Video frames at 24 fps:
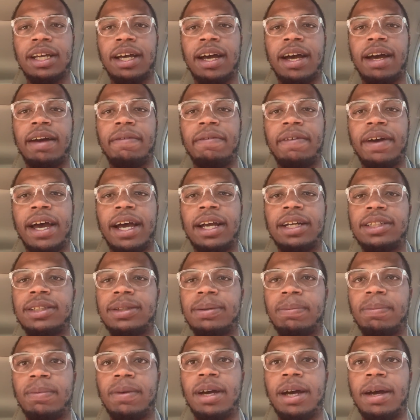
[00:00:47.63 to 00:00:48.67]
I've had
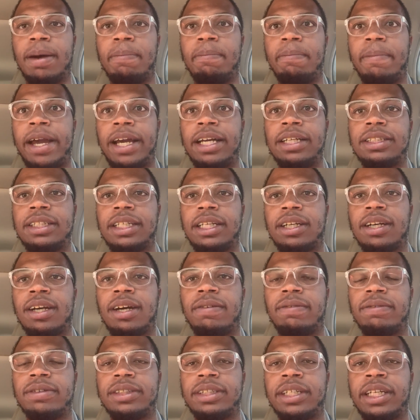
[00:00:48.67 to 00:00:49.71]
some amazing
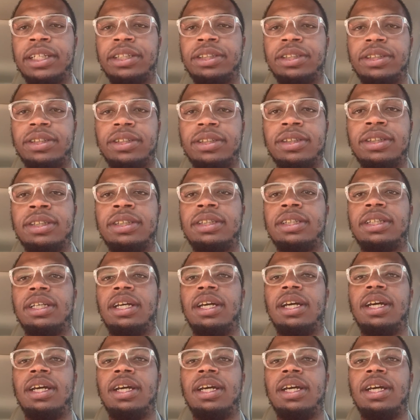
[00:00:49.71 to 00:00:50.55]
conversations,